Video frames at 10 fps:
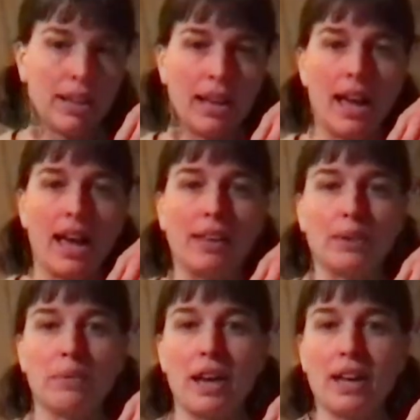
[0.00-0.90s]
And
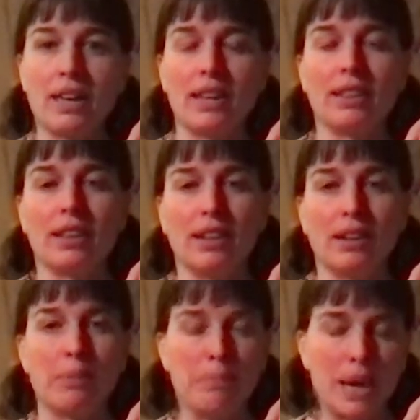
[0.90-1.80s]
the way I get
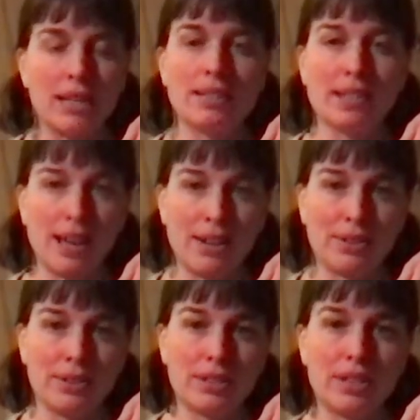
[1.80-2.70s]
the bass
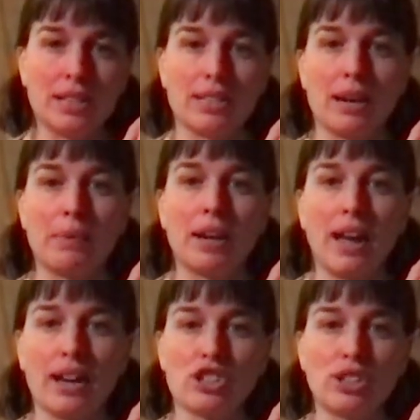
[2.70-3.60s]
sound is that I'm going to
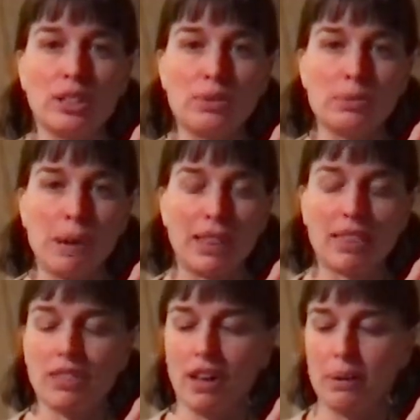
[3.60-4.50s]
actually use my
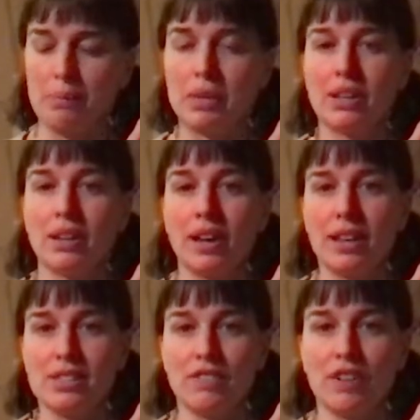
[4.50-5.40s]
thumb
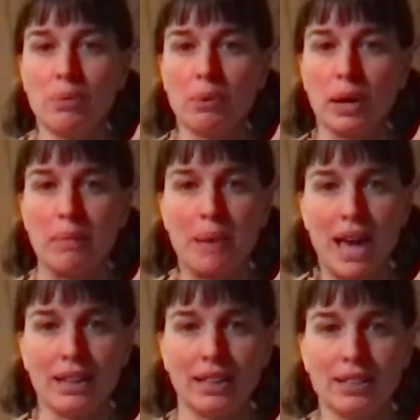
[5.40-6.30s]
as if it were a
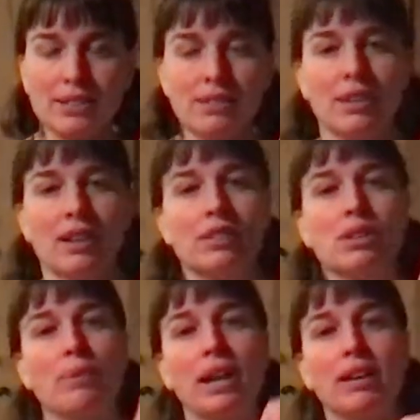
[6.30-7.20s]
mallet.
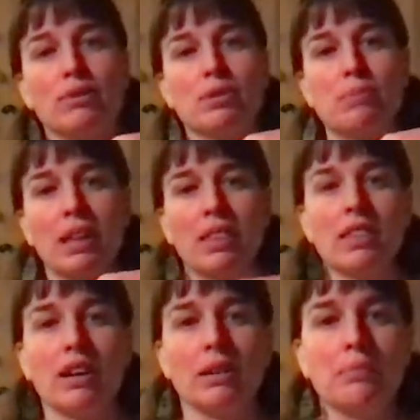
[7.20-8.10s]
So when I use my
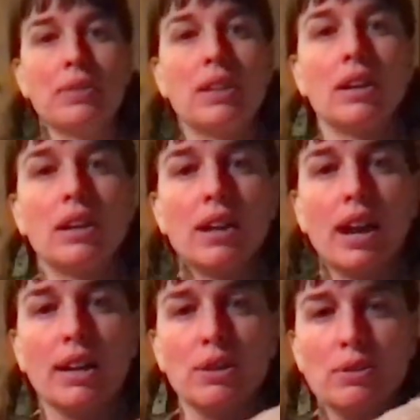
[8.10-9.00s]
thumb,
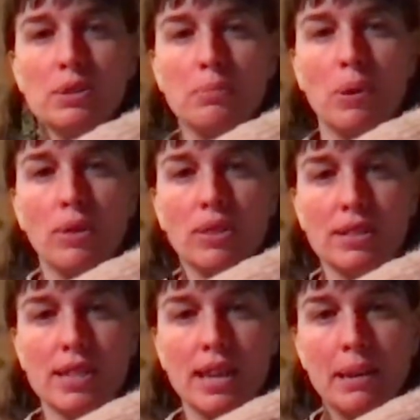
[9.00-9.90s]
I use both the
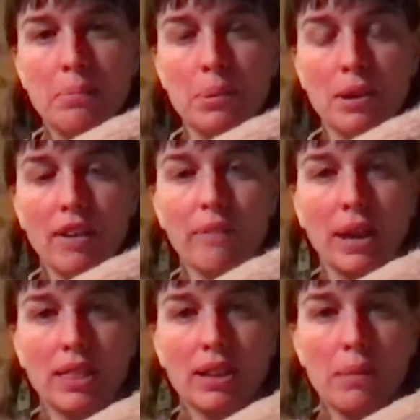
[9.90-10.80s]
tip of
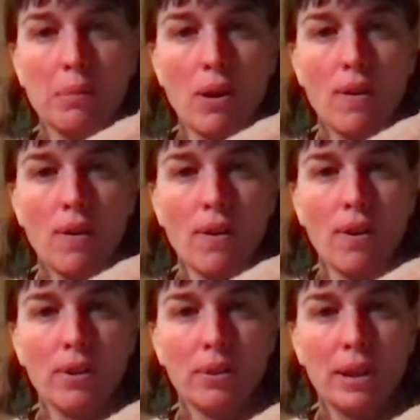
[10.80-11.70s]
my thumb
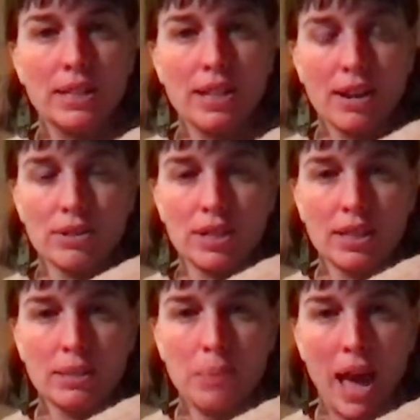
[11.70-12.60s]
all the way down to
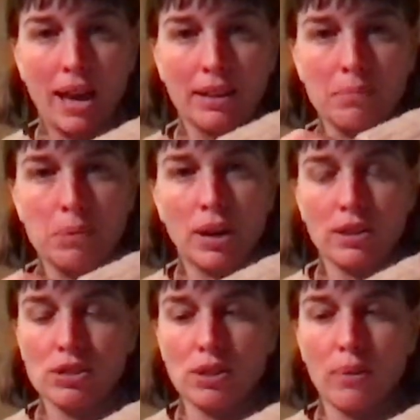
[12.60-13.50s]
this padded
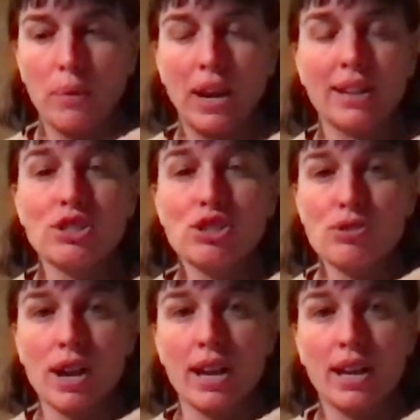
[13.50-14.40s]
part. So when I
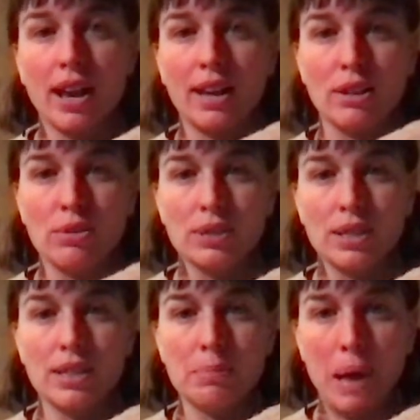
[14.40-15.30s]
strike, I use
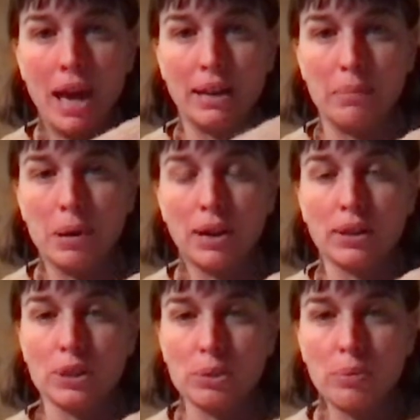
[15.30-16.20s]
this padded
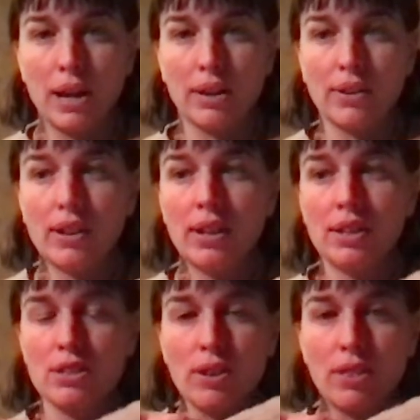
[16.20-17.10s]
part as well.
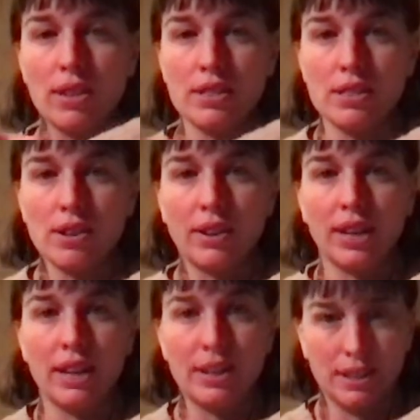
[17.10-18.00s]
So this is all
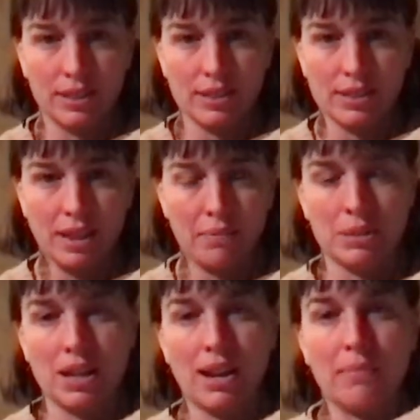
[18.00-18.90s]
hitting at the same
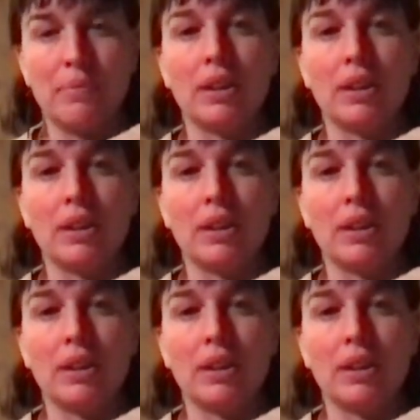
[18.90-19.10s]
time.